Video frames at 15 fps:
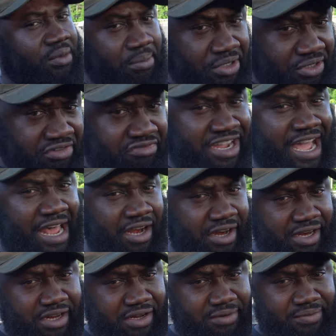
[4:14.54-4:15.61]
But the
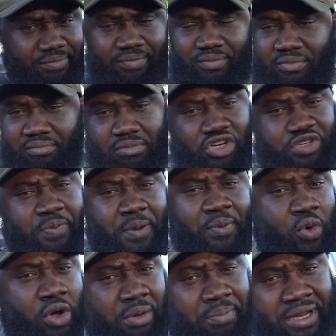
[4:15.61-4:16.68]
reality, most
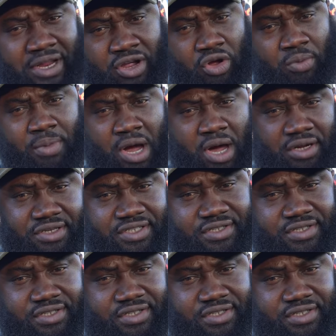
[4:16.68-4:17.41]
people want to be their own boss.